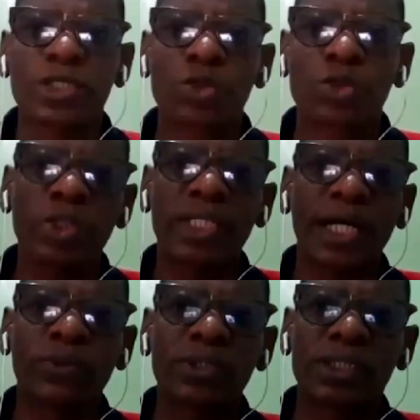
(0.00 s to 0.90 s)
it's we that
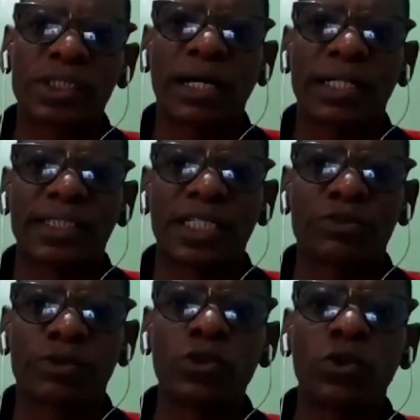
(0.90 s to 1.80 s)
don't see ourselves. We
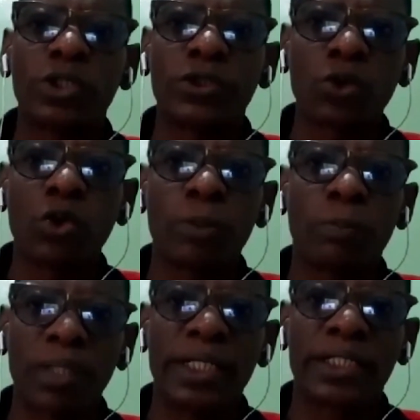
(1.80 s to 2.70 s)
don't know the role we
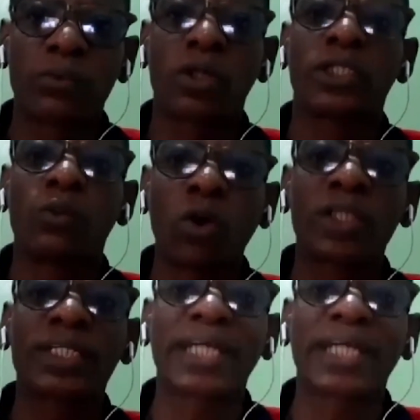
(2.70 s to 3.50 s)
play in the world. The world